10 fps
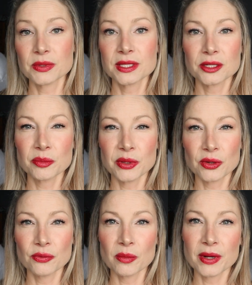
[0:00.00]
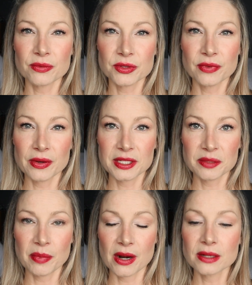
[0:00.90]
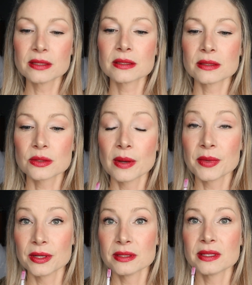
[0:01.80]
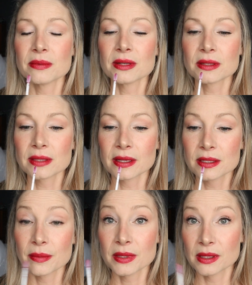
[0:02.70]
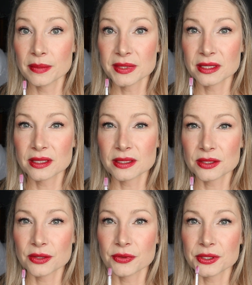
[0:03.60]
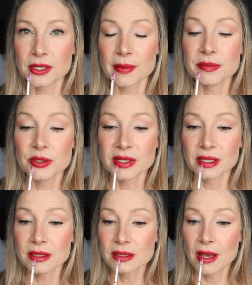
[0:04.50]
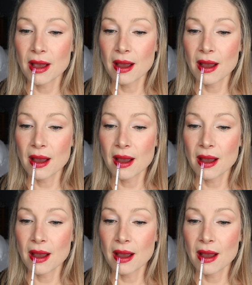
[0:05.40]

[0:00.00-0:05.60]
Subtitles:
It was still beautiful, but it was very sparse. So I'm going to see what it looks like on top of the lipstick. This is the first time I'm doing this.